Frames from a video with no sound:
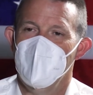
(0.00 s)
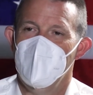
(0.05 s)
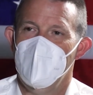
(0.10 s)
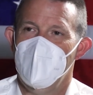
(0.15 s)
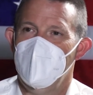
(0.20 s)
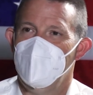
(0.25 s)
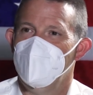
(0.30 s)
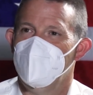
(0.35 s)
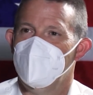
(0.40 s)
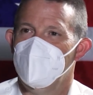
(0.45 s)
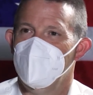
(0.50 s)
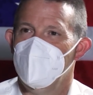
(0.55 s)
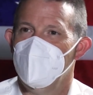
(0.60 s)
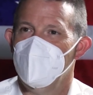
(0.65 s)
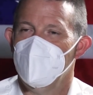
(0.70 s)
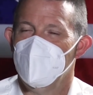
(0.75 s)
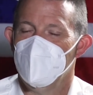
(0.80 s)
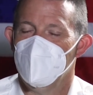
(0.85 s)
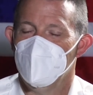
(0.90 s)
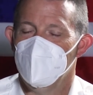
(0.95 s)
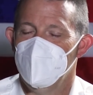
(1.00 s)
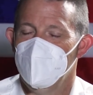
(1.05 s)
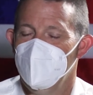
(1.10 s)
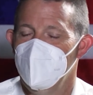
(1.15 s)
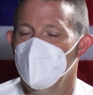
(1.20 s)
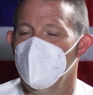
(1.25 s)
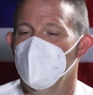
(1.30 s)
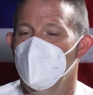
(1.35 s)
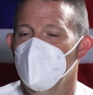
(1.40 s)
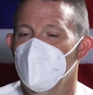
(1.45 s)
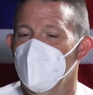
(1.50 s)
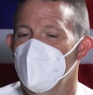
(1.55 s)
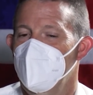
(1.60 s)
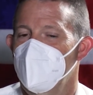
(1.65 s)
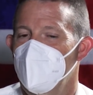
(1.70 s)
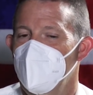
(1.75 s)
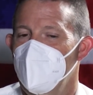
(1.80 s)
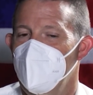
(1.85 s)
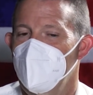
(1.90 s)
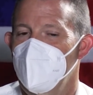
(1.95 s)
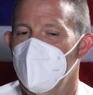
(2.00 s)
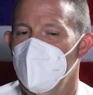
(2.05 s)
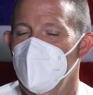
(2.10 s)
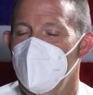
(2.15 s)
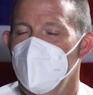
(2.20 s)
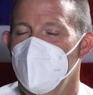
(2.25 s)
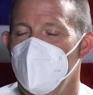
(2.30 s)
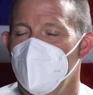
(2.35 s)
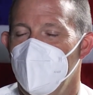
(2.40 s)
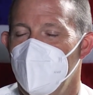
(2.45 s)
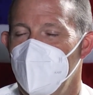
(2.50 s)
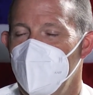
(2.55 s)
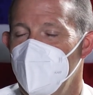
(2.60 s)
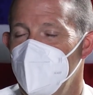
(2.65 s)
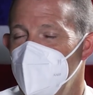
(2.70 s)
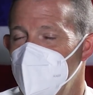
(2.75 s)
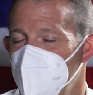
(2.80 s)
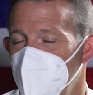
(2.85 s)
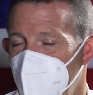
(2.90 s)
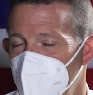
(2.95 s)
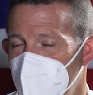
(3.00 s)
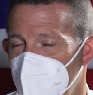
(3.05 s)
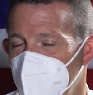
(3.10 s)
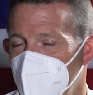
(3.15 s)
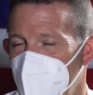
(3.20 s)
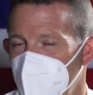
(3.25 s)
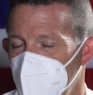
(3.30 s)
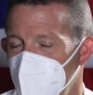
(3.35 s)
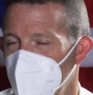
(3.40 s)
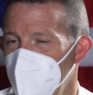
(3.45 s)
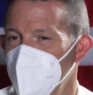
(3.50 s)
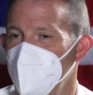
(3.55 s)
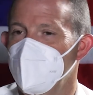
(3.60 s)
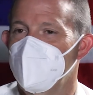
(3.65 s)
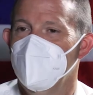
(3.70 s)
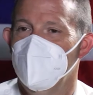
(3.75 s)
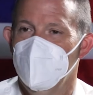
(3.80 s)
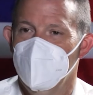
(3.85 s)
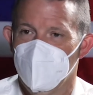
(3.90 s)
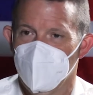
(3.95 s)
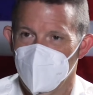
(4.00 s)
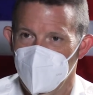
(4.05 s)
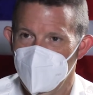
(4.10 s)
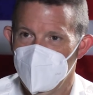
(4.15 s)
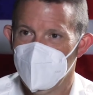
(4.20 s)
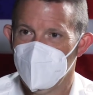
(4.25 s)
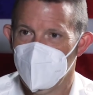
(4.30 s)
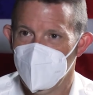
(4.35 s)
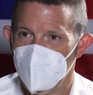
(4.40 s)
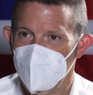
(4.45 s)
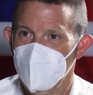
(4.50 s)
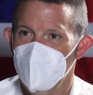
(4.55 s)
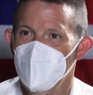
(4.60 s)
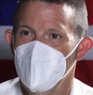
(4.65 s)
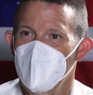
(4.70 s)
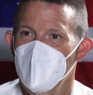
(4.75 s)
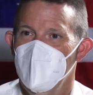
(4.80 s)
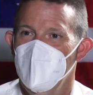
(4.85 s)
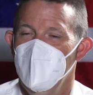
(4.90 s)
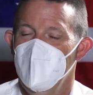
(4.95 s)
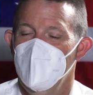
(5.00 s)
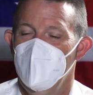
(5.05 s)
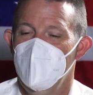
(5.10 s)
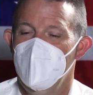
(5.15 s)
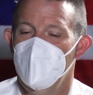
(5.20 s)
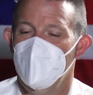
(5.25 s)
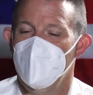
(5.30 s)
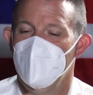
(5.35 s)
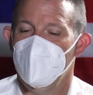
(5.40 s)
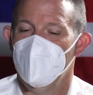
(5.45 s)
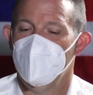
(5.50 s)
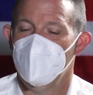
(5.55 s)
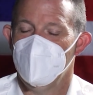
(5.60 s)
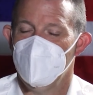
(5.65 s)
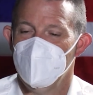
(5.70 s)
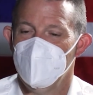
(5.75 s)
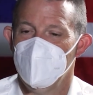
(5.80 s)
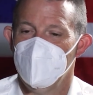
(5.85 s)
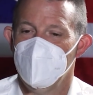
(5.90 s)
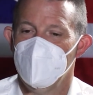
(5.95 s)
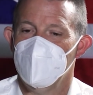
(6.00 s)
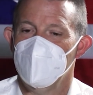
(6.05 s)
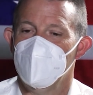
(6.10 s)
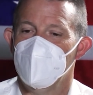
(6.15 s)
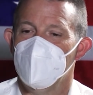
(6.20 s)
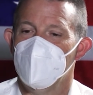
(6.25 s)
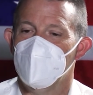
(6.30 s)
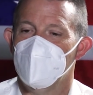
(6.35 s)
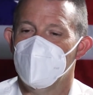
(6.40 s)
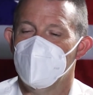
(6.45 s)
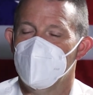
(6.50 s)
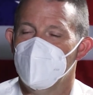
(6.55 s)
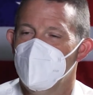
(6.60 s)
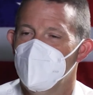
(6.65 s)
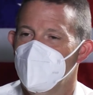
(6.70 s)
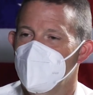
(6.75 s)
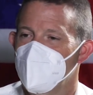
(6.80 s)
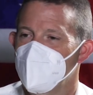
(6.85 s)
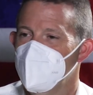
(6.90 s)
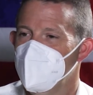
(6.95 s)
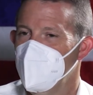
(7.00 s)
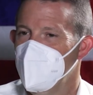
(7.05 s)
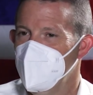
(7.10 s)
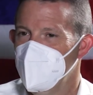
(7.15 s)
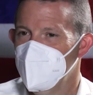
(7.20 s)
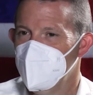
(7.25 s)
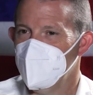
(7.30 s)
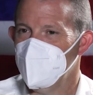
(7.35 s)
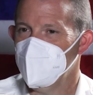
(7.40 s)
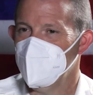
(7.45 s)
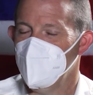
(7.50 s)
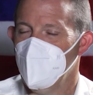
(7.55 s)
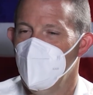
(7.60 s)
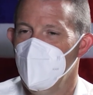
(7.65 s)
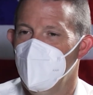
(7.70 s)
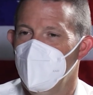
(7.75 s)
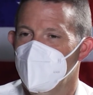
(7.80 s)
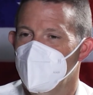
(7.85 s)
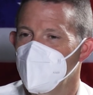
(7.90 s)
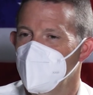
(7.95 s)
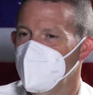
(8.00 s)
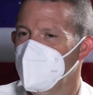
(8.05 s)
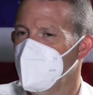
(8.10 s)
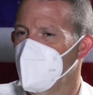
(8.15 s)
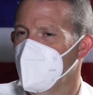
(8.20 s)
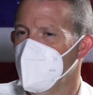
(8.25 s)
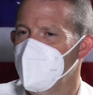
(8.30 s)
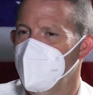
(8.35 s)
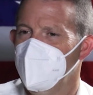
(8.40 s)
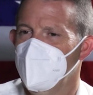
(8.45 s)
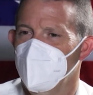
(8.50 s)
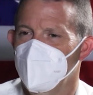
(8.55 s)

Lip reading: as we're dealing with the heat and haze. We've had a few incidents recently and some changes in COVID. So let's talk about